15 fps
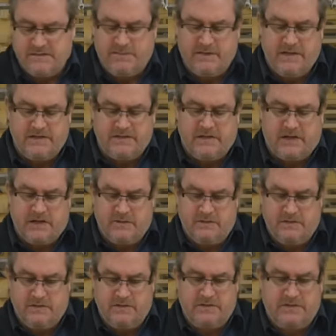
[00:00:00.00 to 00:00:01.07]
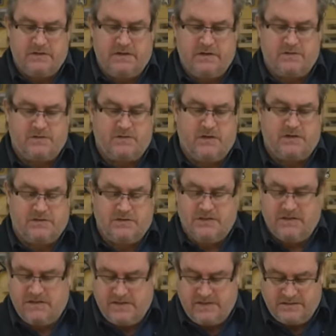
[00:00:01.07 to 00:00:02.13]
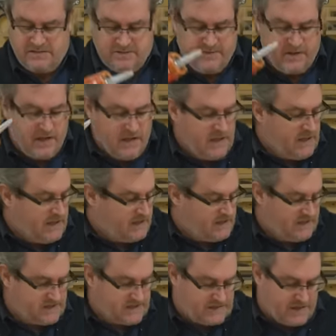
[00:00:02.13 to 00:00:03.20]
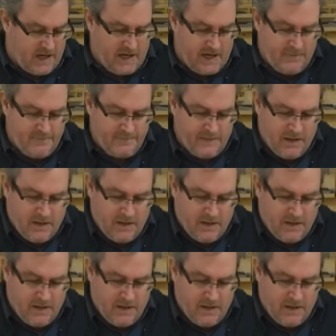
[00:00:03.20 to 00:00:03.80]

place, I'm going to be using construction adhesive this time,